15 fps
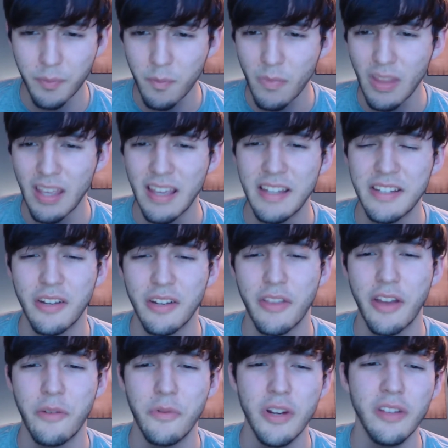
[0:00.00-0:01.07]
And so they
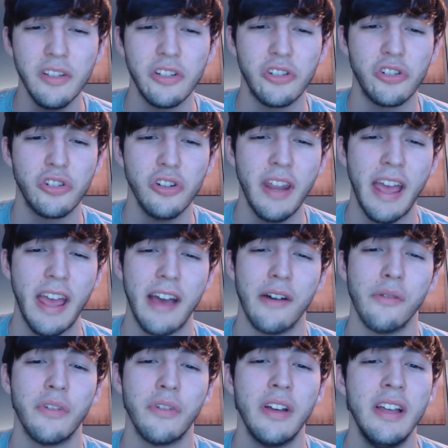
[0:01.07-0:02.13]
really should
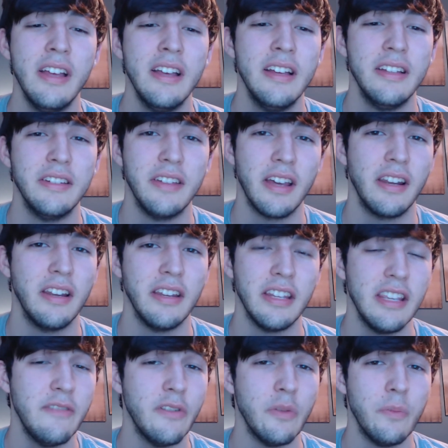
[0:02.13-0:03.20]
have done
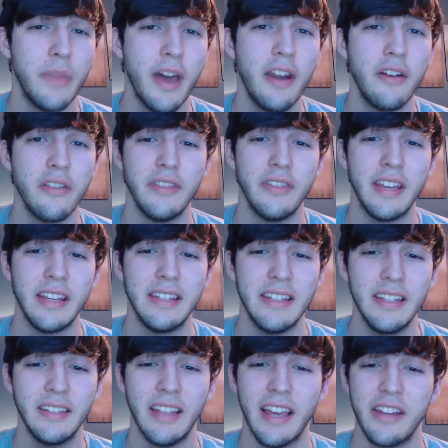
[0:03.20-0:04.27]
even better than they
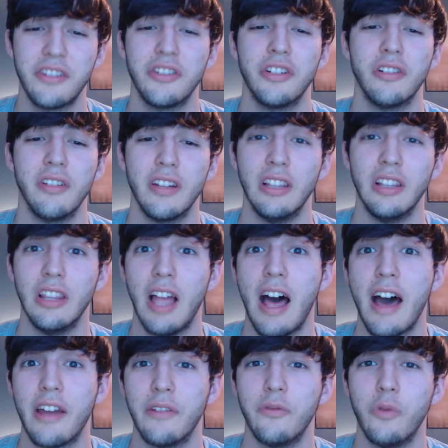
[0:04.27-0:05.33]
did last year in a
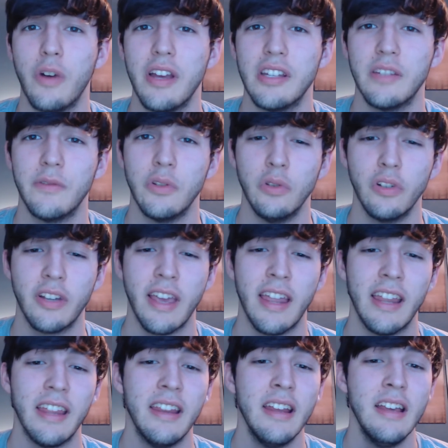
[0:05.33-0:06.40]
lot of ways if you look at
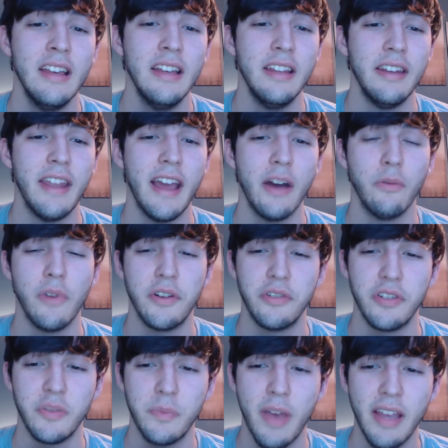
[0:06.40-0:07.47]
it now
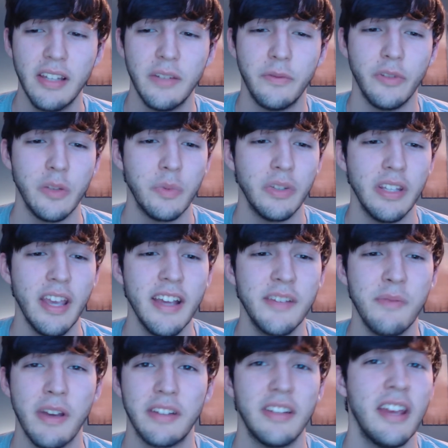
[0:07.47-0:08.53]
retrospectively. But the
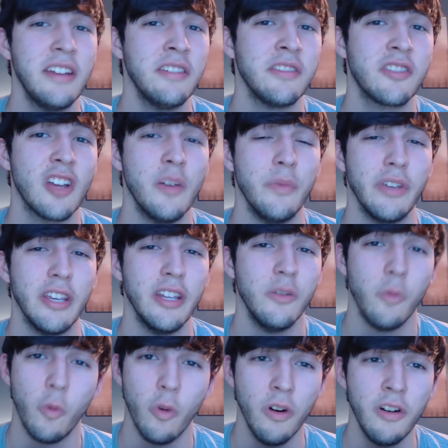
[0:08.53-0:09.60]
expectations coming
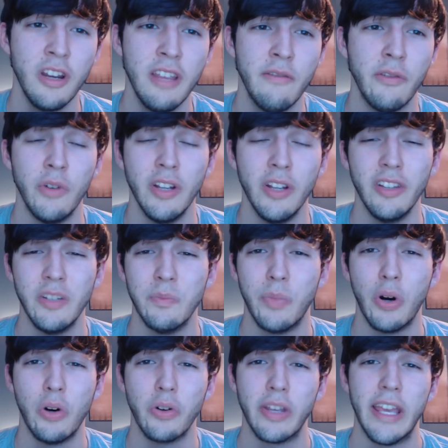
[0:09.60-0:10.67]
in weren't even really
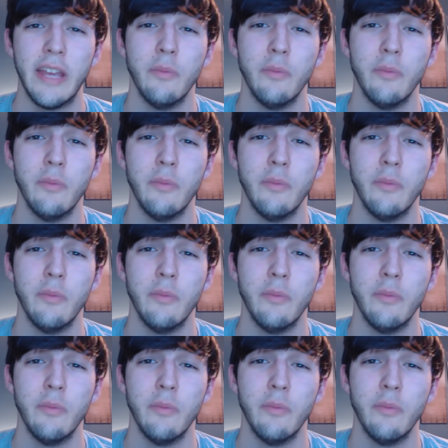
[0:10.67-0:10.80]
bowl game.